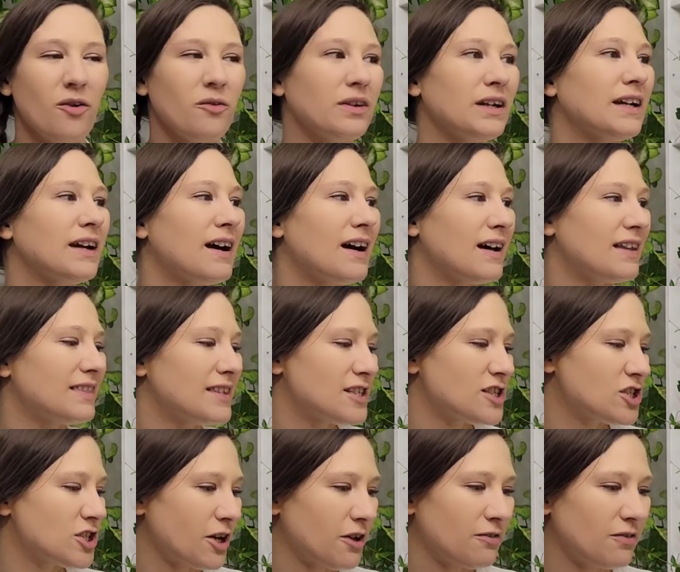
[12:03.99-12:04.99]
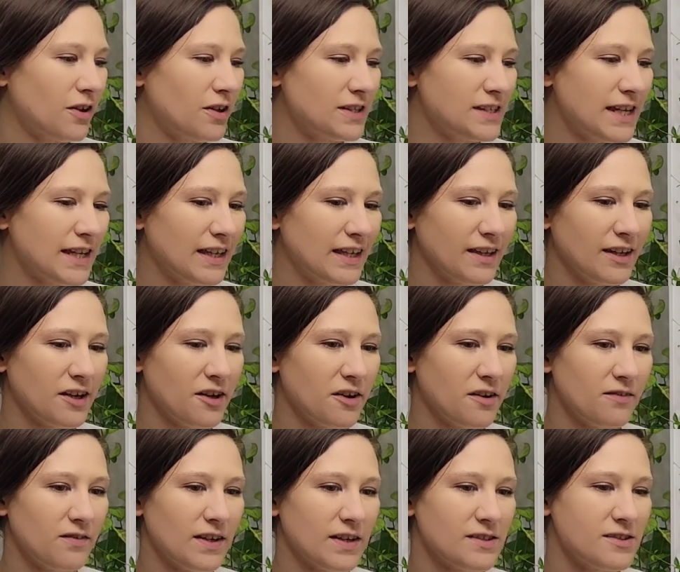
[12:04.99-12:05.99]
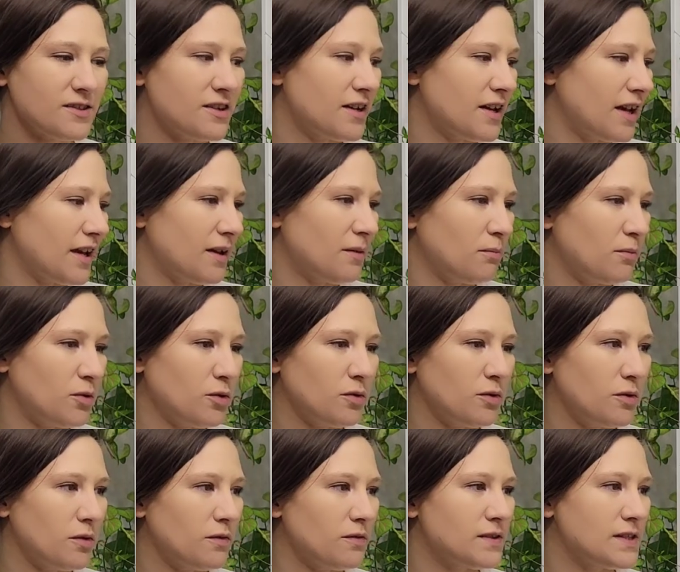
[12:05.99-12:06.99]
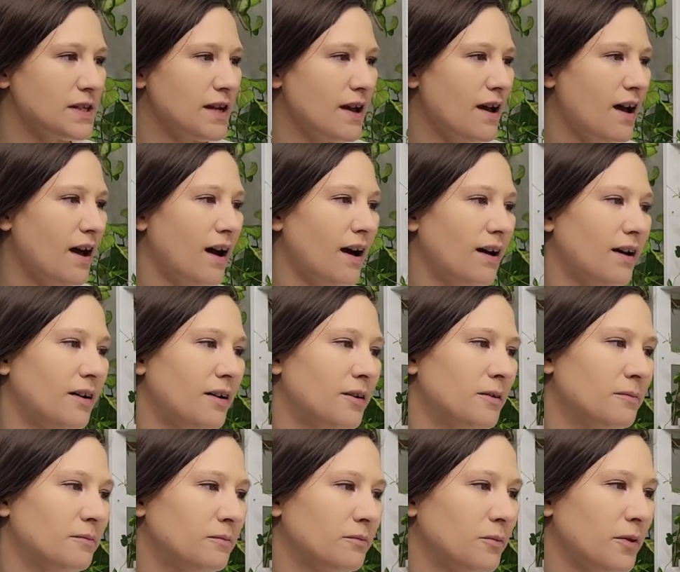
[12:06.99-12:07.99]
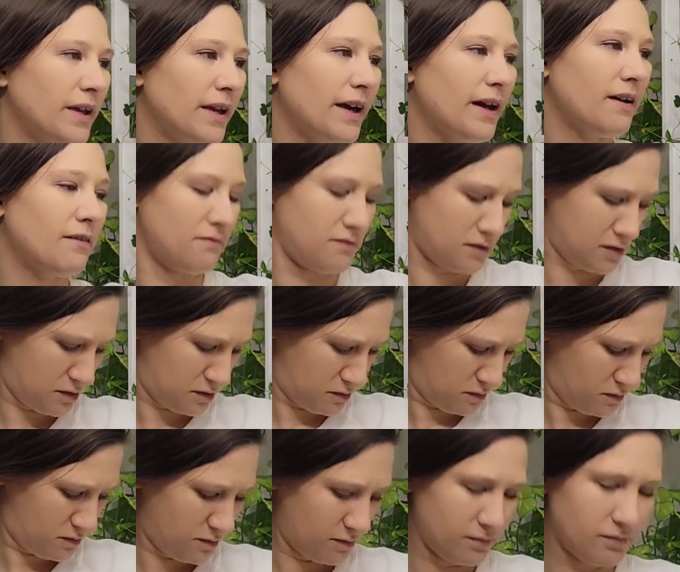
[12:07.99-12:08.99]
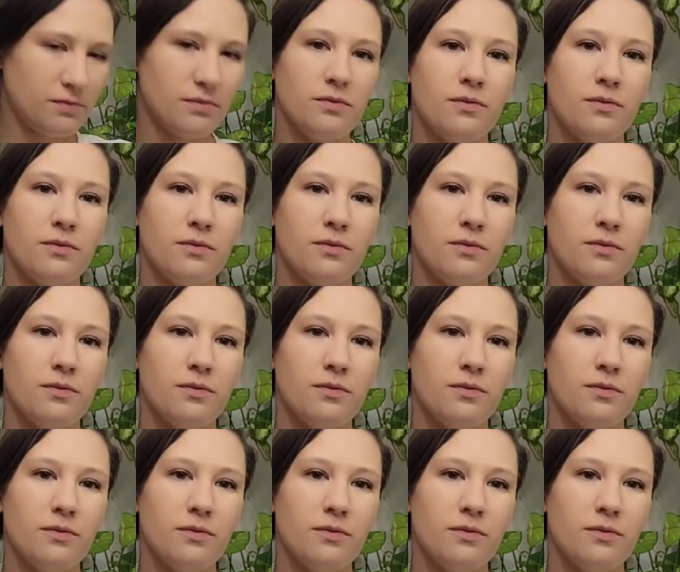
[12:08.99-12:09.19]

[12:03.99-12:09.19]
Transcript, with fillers: we got the shelf all taken care of yesterday moved um, we have to whoop,